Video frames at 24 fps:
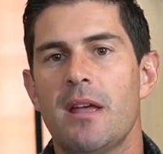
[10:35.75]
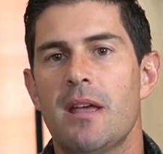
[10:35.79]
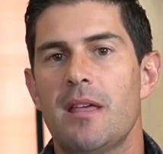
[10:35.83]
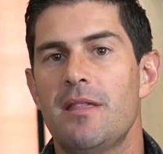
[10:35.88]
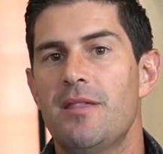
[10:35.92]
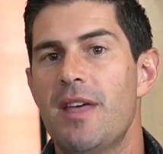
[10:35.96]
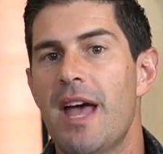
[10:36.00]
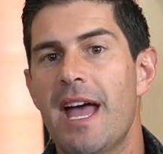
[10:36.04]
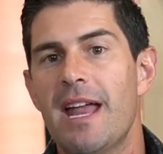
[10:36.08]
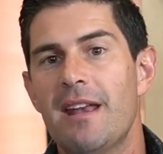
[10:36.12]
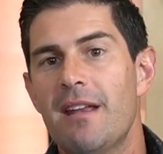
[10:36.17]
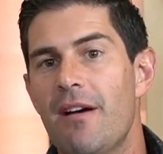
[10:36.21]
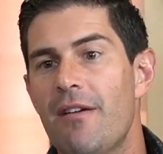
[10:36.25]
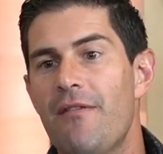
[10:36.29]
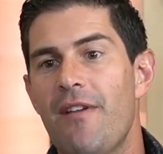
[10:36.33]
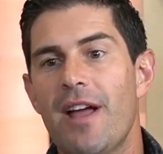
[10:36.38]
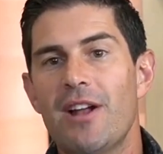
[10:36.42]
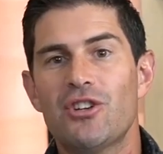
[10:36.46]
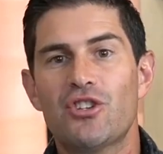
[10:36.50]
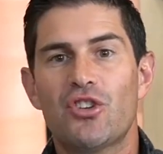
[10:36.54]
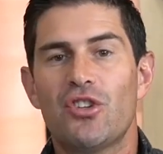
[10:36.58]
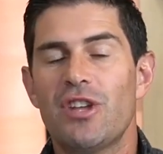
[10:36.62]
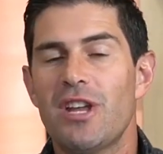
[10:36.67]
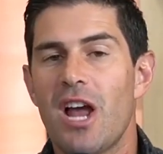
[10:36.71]
Then
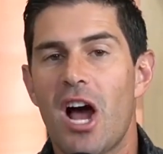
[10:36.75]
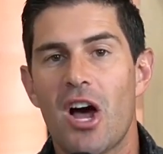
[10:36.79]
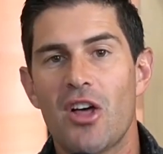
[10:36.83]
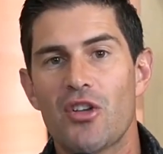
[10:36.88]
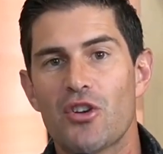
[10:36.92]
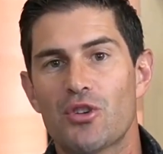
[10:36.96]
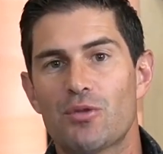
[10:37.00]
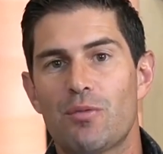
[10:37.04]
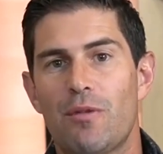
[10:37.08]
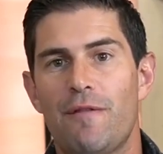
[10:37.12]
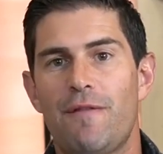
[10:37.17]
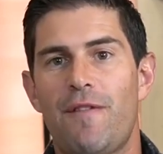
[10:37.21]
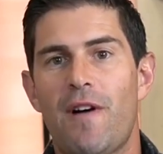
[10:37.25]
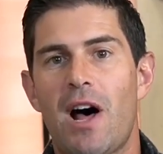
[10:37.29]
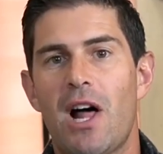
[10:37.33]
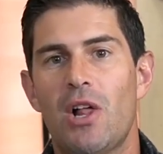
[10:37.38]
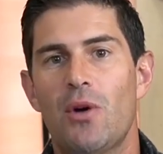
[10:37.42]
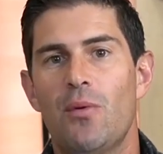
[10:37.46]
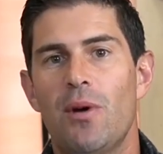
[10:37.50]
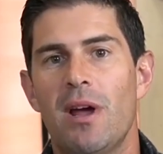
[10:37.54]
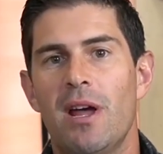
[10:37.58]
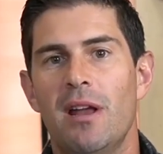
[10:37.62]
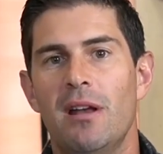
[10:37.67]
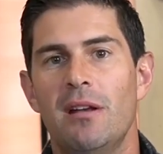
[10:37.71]
eventually others will
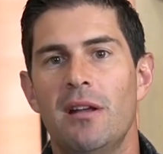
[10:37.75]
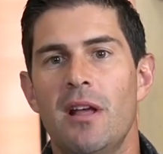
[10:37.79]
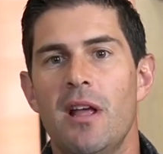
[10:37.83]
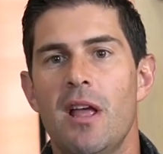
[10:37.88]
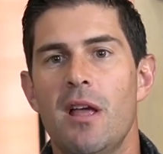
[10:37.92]
follow in.